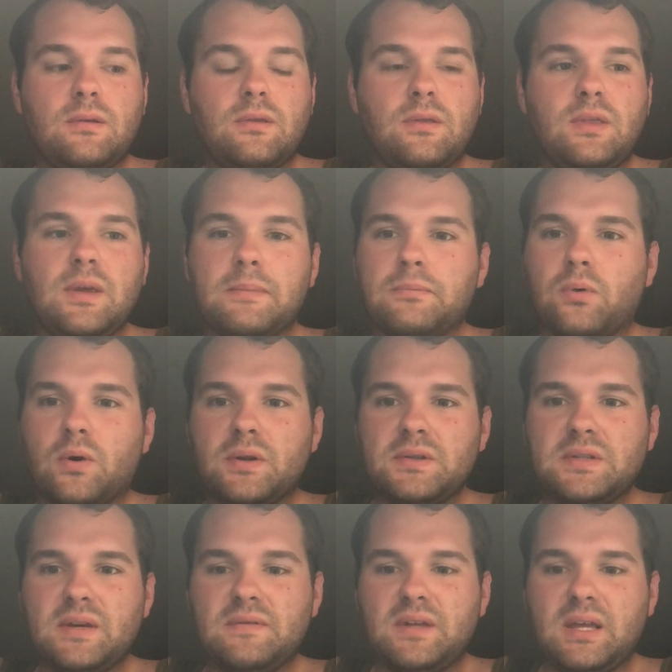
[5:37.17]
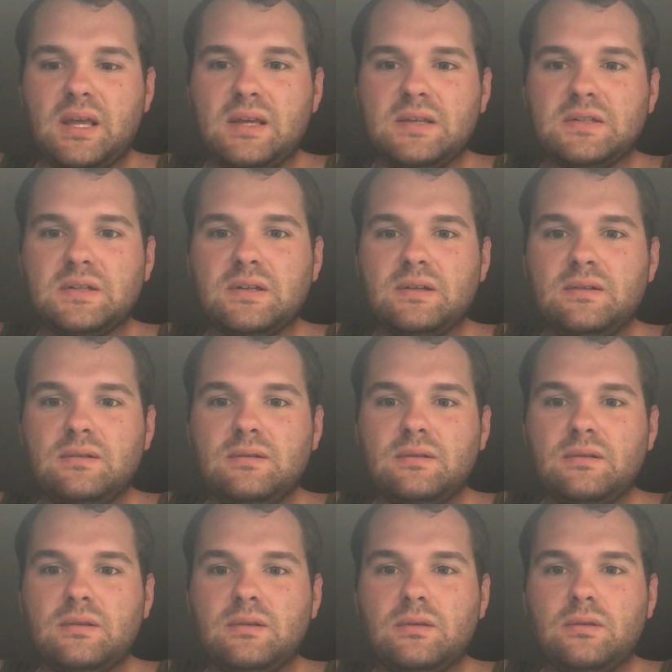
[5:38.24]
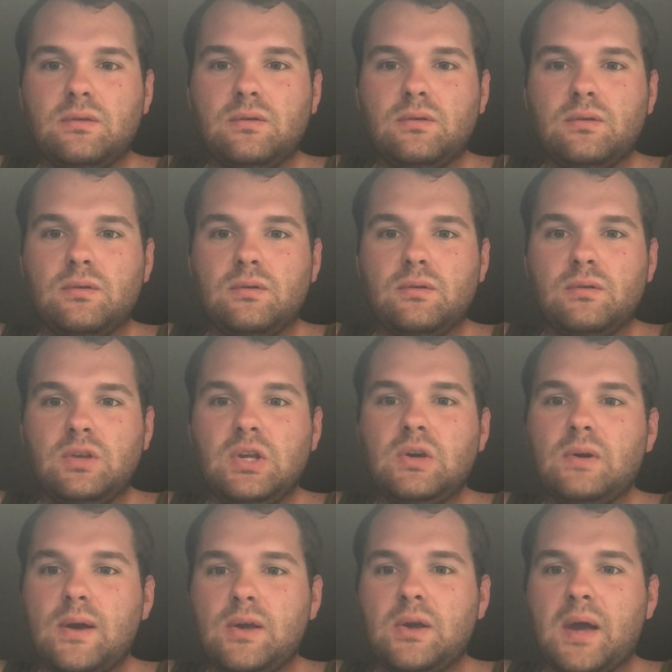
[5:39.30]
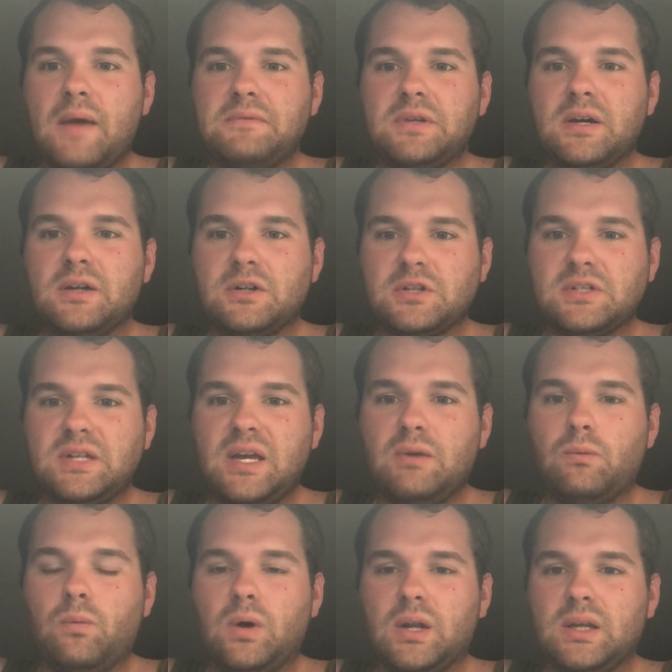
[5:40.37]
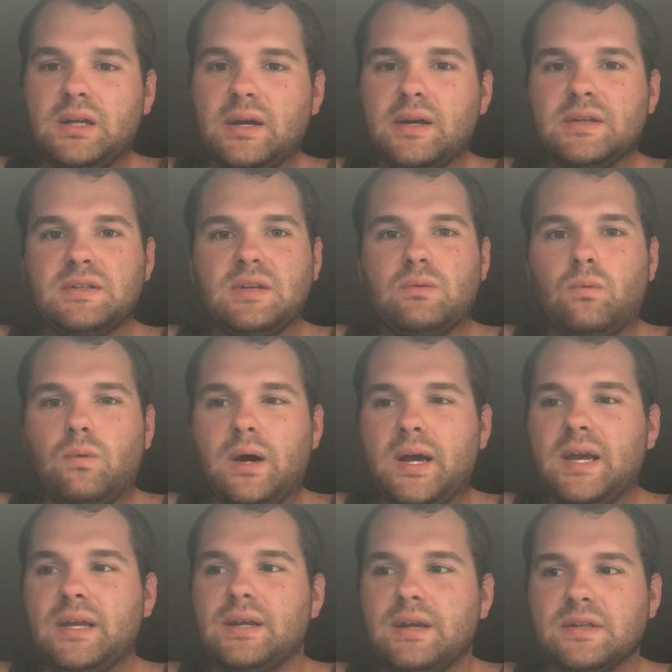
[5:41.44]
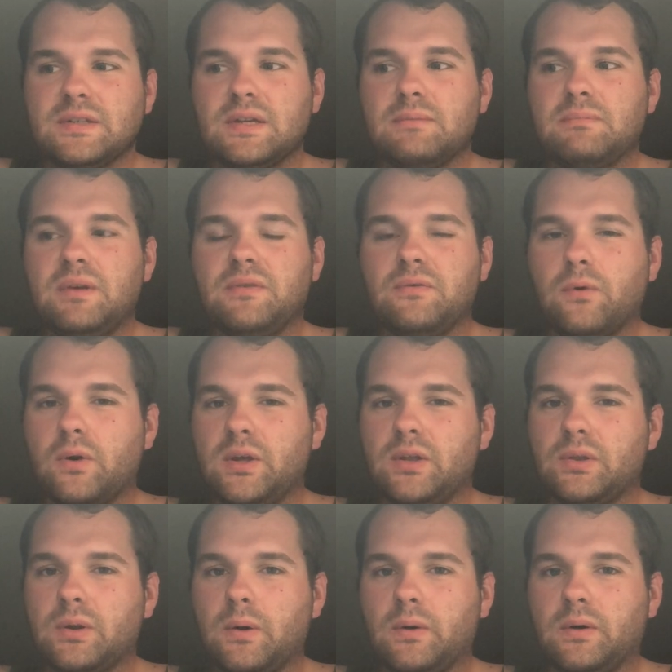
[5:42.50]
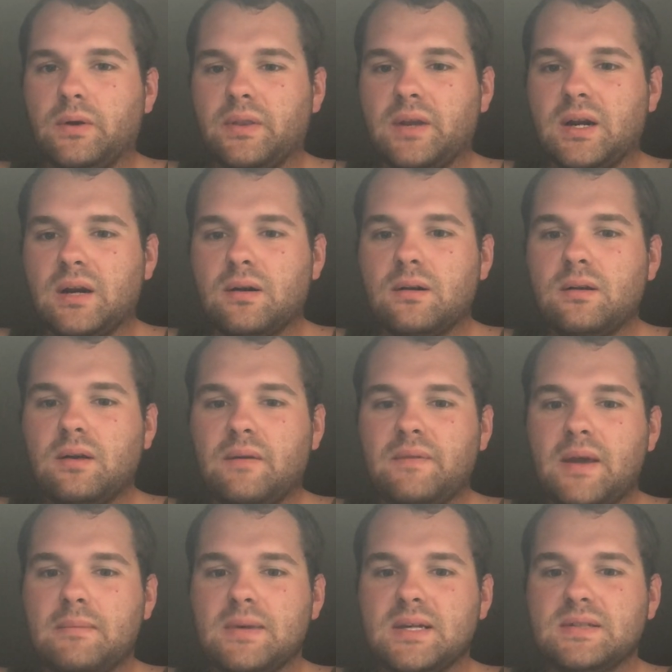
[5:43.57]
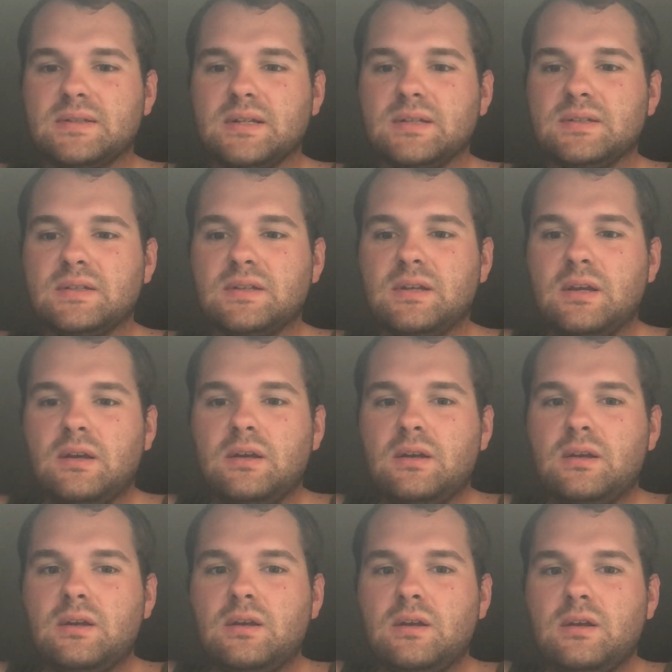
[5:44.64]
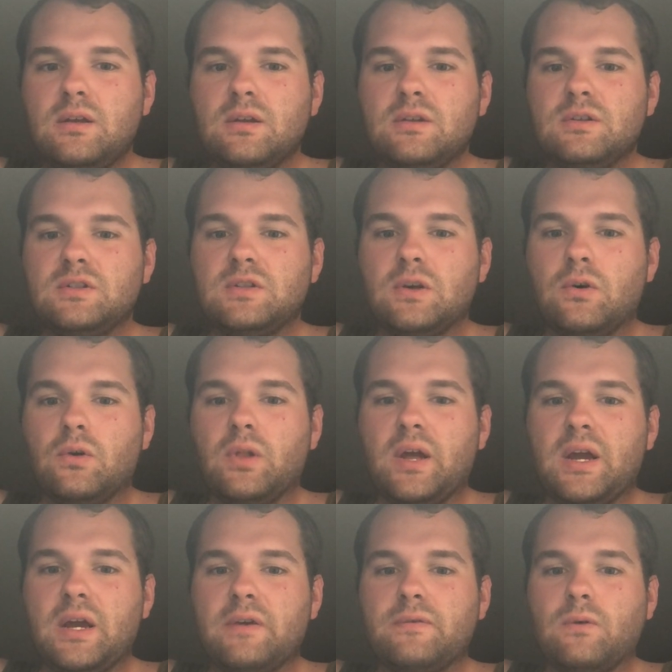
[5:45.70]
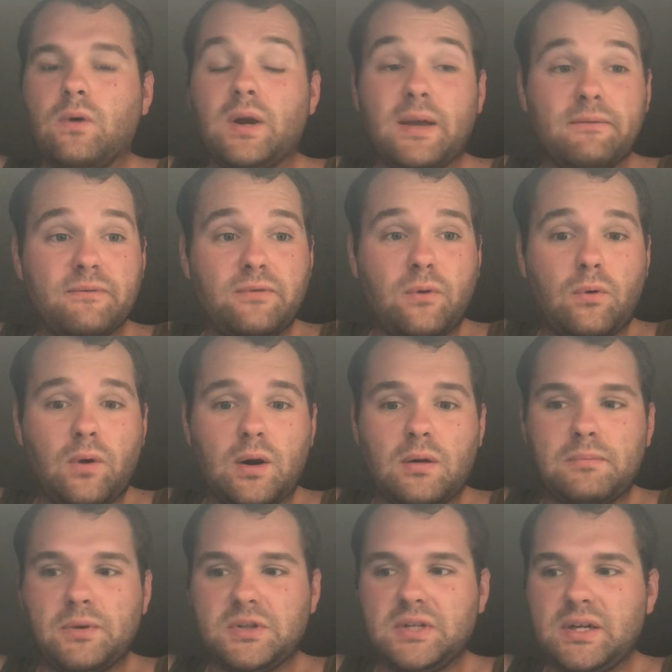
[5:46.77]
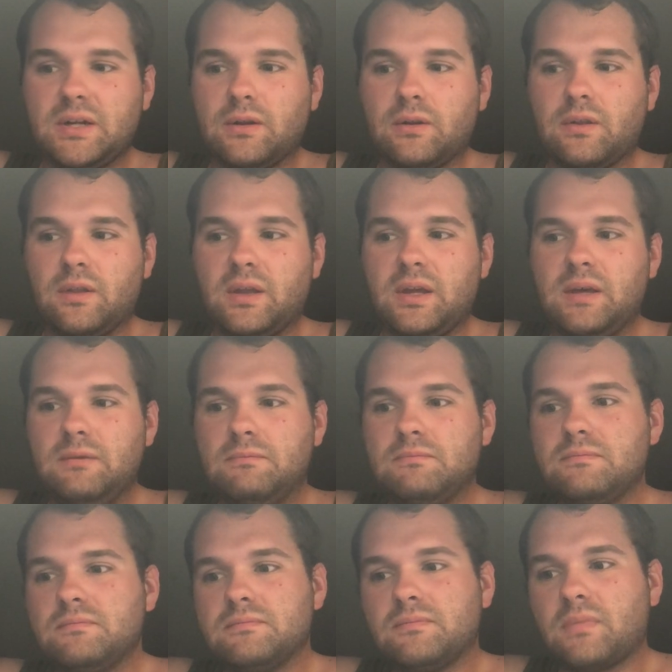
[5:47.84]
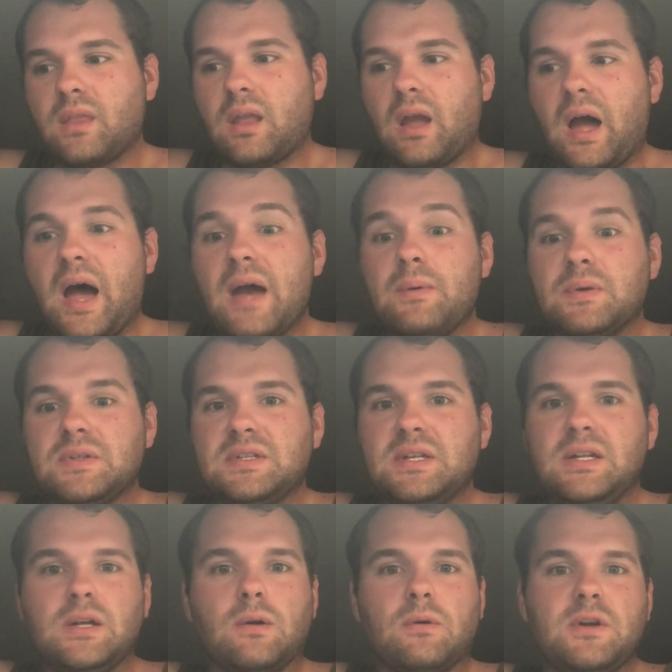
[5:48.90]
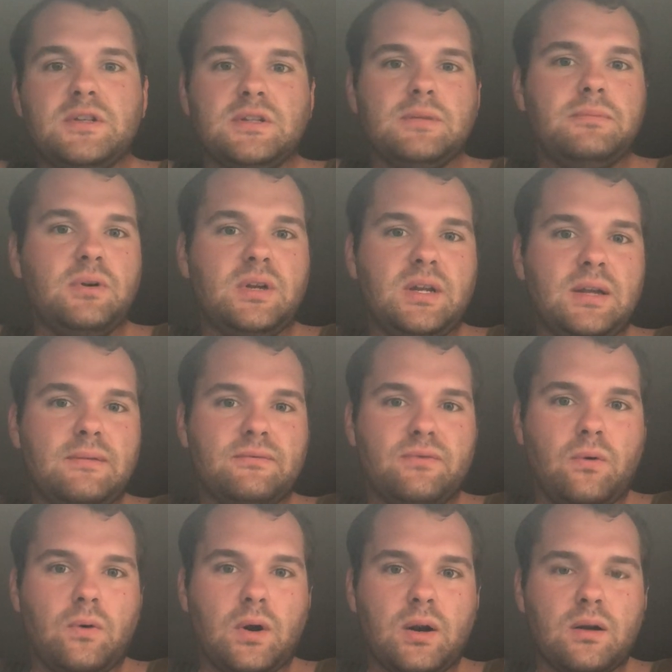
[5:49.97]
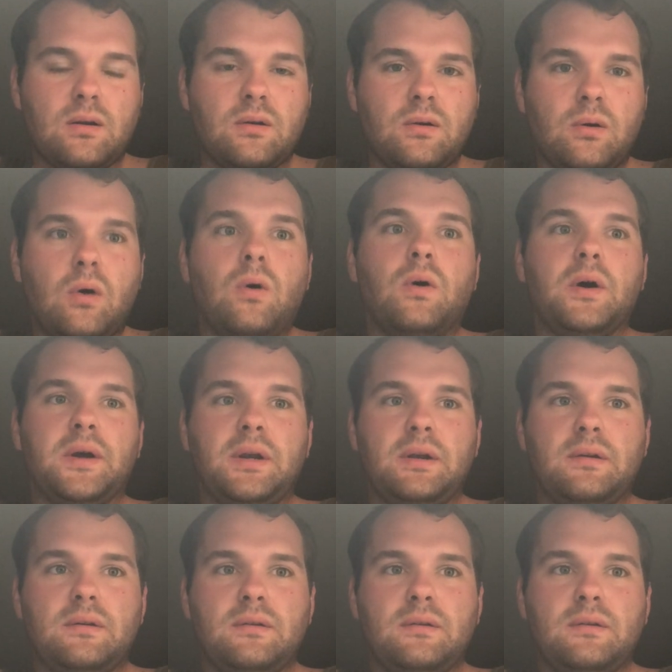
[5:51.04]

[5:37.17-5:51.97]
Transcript: The importance of it is you have to understand what it does and why it does it before you throw it on there, if that makes sense. So like for an M4 particularly, I would see no reason to put an M4 on,